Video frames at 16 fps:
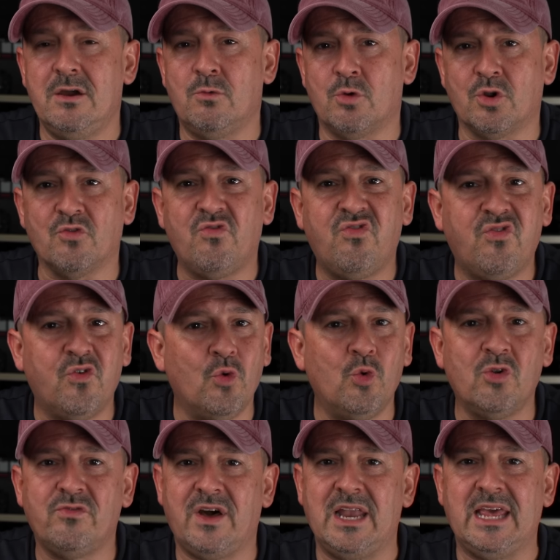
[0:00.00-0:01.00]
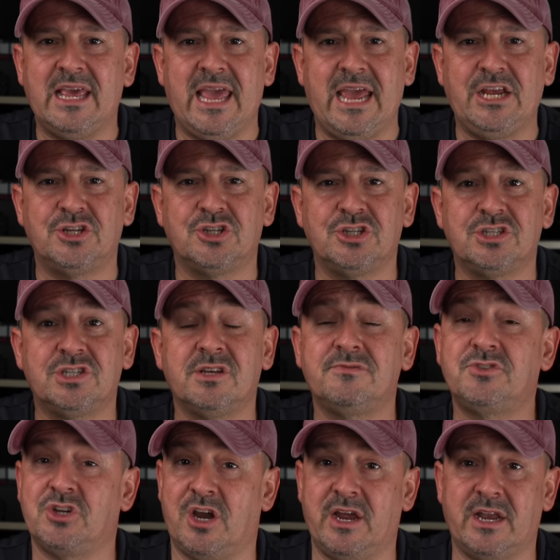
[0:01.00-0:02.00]
were full of allegations of
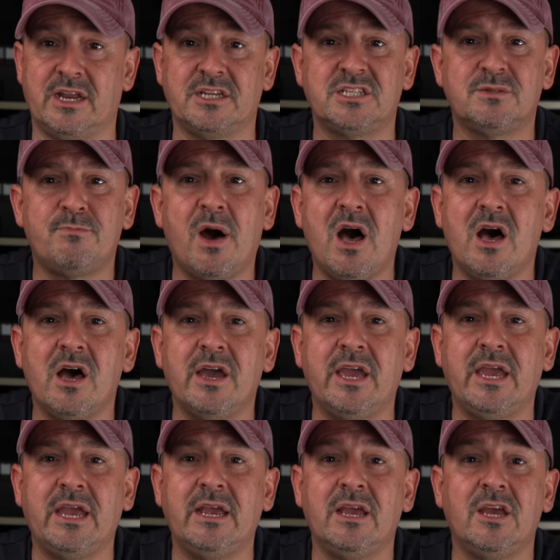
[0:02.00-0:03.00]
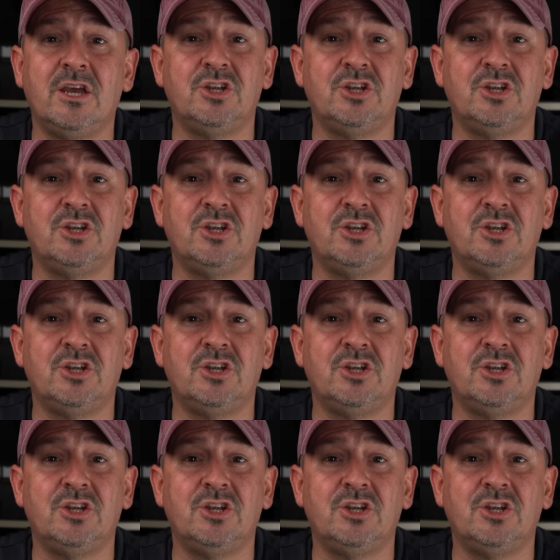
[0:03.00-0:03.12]
China spying,